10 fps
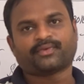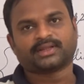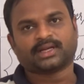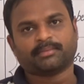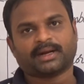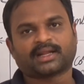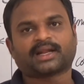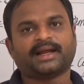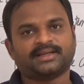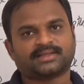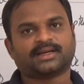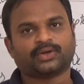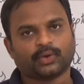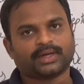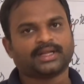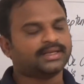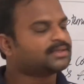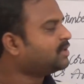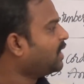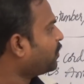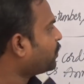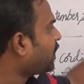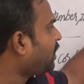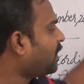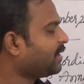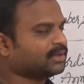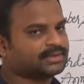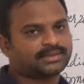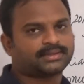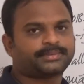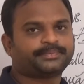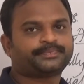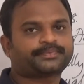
for that matter writes the notice, they have to write like this.